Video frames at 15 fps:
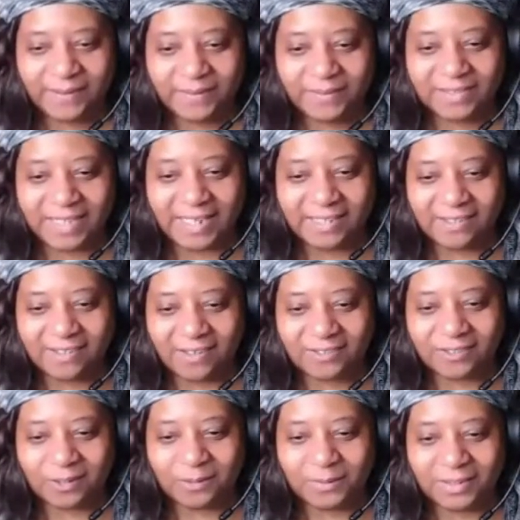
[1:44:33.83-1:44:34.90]
Thank y'all
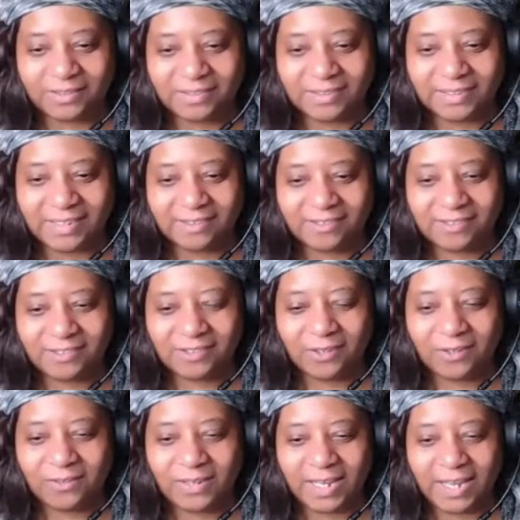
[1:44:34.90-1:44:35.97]
so much. Let us
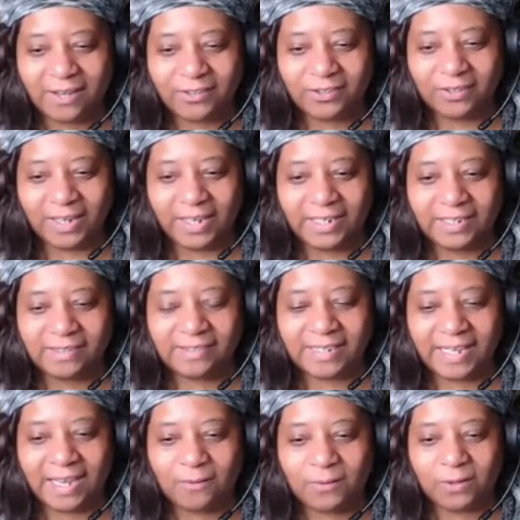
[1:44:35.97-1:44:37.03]
know how your hanging
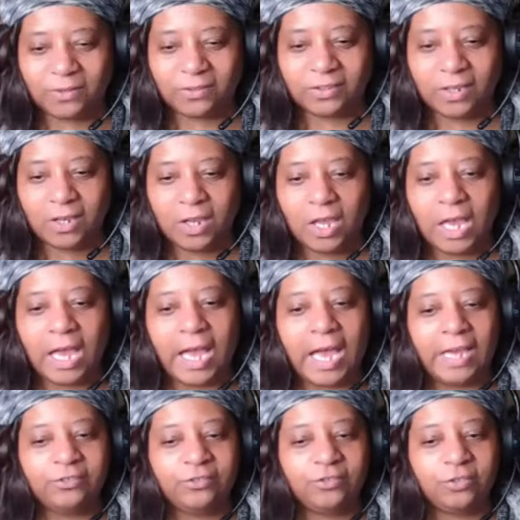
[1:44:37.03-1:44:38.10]
towel works.
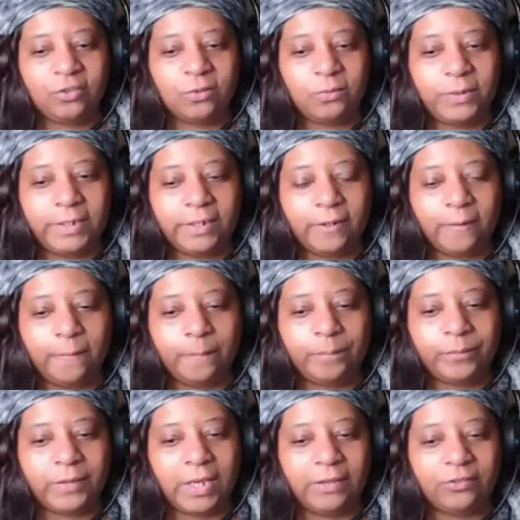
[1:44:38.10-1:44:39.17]
I sure will.
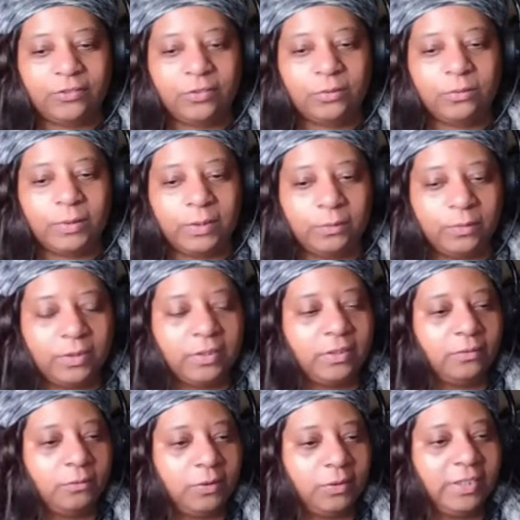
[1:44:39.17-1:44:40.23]
I sure will.
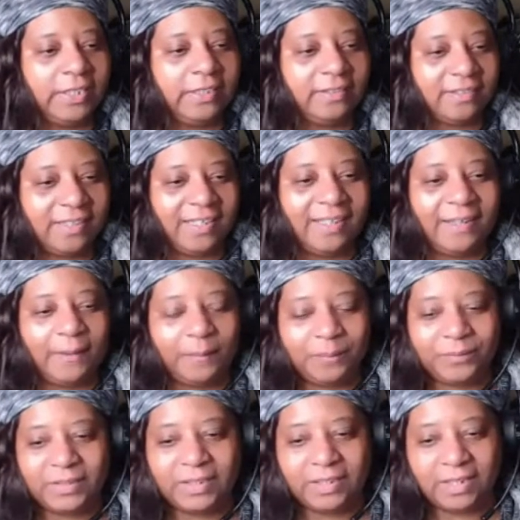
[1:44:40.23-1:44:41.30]
We'll get,
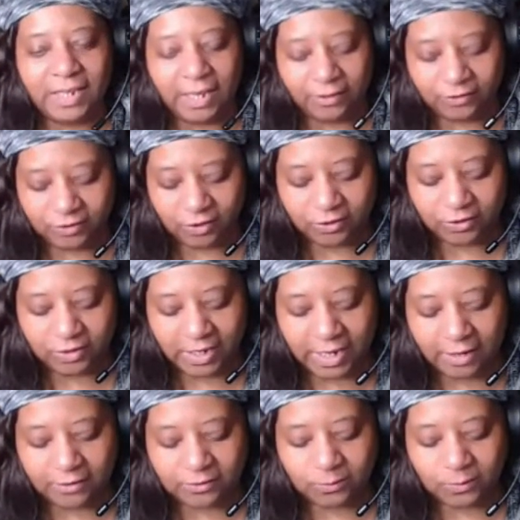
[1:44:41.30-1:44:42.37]
I'll show you
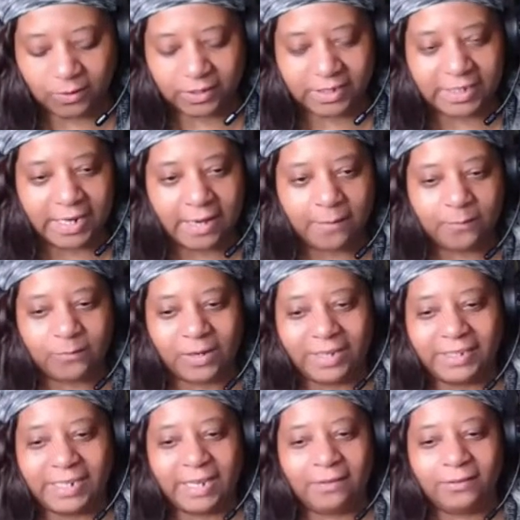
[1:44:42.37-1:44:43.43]
how it's working out. Right
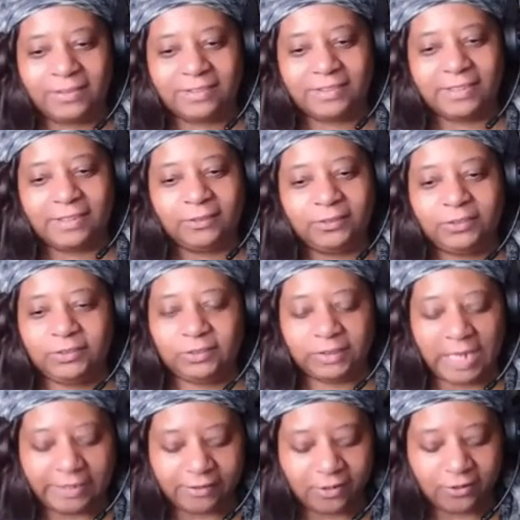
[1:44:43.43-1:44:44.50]
now, it's still,
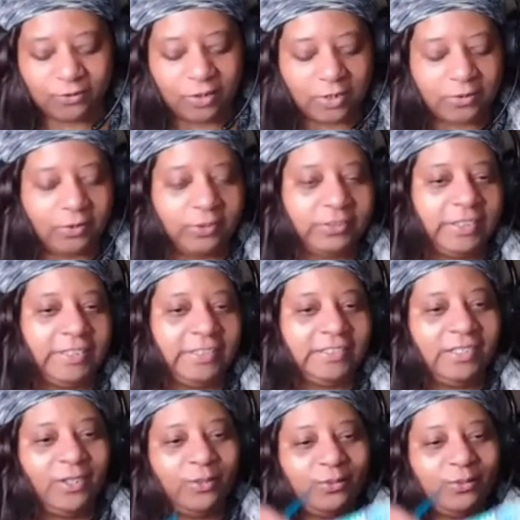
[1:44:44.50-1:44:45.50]
I told you I crochet slow.